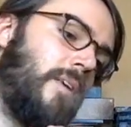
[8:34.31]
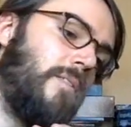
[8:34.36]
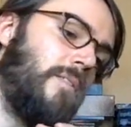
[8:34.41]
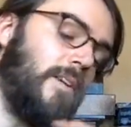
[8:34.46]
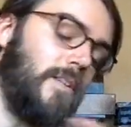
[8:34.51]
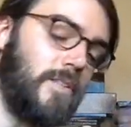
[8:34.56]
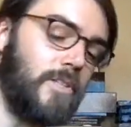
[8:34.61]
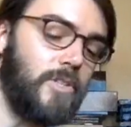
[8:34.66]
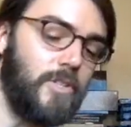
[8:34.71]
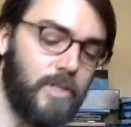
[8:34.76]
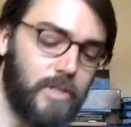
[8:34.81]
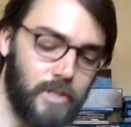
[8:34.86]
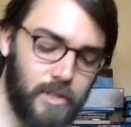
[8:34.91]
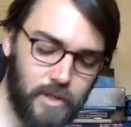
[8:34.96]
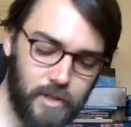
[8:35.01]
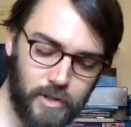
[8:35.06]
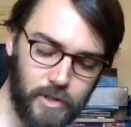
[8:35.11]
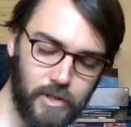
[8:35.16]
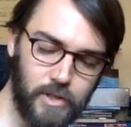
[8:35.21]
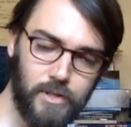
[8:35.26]
there's
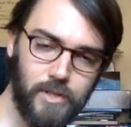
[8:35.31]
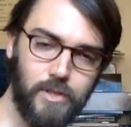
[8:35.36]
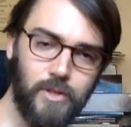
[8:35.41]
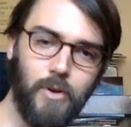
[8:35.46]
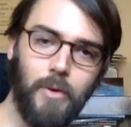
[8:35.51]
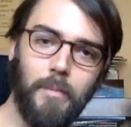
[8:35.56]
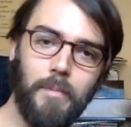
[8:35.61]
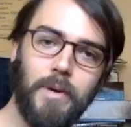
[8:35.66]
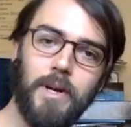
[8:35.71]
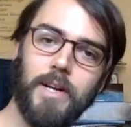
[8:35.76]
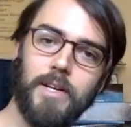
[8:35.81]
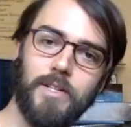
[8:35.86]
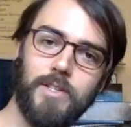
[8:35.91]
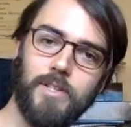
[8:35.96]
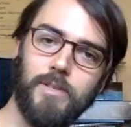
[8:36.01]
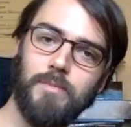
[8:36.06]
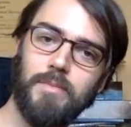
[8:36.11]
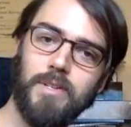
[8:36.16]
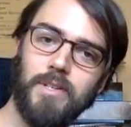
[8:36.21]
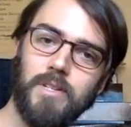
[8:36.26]
just so
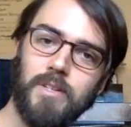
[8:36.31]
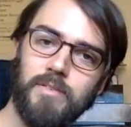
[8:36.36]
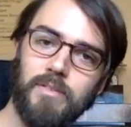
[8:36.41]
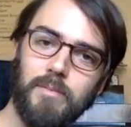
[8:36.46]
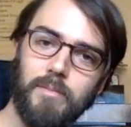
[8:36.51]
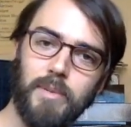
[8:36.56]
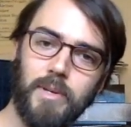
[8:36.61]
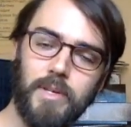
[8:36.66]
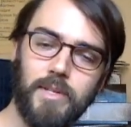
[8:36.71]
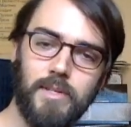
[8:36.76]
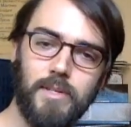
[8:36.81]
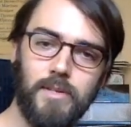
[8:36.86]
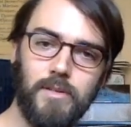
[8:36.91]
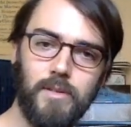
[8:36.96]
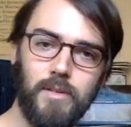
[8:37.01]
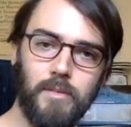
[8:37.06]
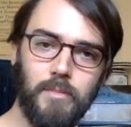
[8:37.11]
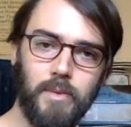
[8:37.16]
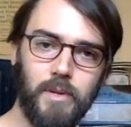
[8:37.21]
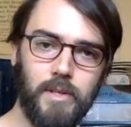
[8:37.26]
many different places
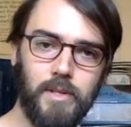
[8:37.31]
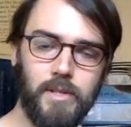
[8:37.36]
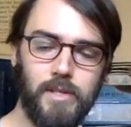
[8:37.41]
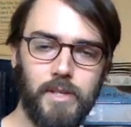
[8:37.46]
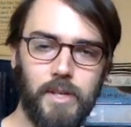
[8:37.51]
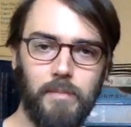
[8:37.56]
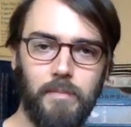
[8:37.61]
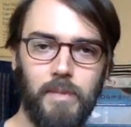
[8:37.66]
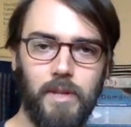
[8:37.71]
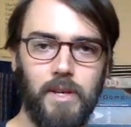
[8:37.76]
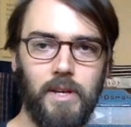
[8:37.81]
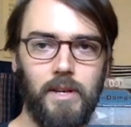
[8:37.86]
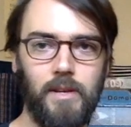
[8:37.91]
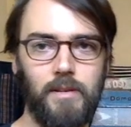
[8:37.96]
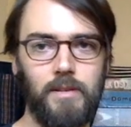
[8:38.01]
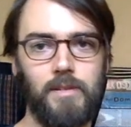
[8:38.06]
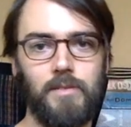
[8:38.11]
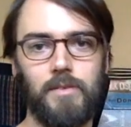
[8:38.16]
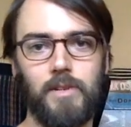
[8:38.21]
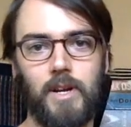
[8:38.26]
you can play the same thing,
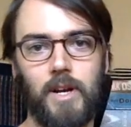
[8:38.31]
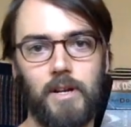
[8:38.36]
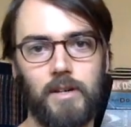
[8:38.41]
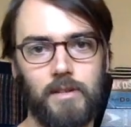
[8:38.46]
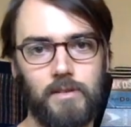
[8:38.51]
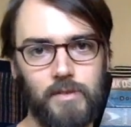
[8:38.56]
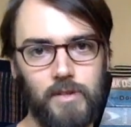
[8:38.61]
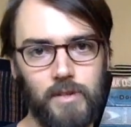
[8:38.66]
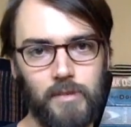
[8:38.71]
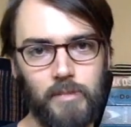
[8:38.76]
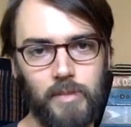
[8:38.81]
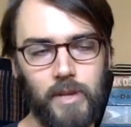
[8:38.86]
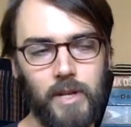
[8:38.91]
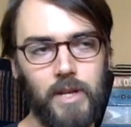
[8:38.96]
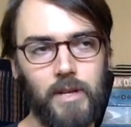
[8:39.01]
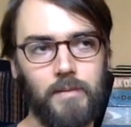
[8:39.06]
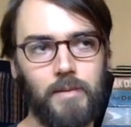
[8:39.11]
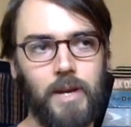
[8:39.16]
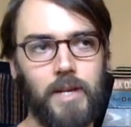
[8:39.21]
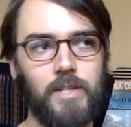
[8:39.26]
different octaves you can play
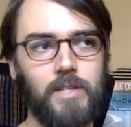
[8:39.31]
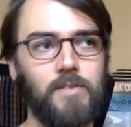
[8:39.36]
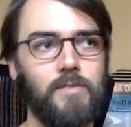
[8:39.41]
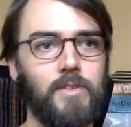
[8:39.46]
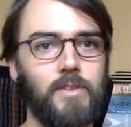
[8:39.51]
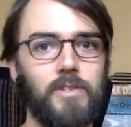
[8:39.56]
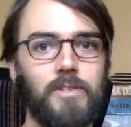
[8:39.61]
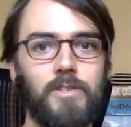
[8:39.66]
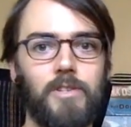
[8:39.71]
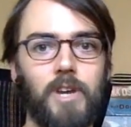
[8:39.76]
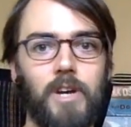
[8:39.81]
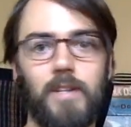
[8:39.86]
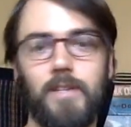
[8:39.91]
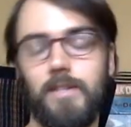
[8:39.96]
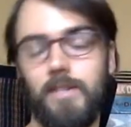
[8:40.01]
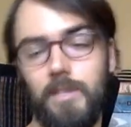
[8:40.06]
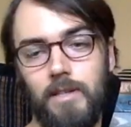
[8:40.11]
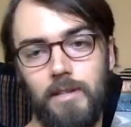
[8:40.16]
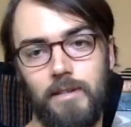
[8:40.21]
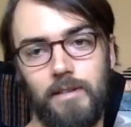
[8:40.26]
it. I just felt
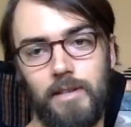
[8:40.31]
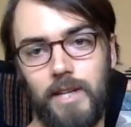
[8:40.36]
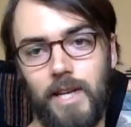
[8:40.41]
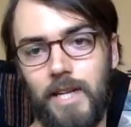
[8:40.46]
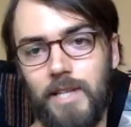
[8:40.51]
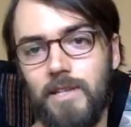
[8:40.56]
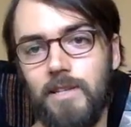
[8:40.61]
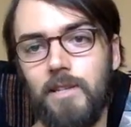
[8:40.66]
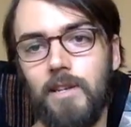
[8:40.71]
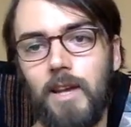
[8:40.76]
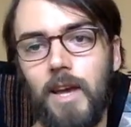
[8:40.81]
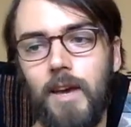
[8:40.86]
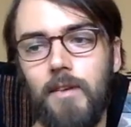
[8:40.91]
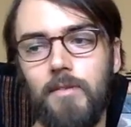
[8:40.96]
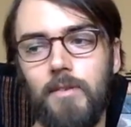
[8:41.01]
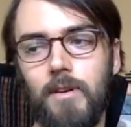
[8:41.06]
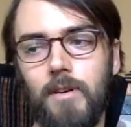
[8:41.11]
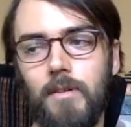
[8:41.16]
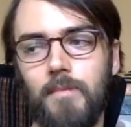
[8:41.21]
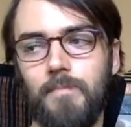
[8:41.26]
daunted. Like I didn't
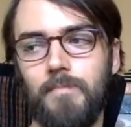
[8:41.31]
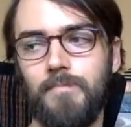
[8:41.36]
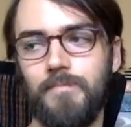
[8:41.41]
have a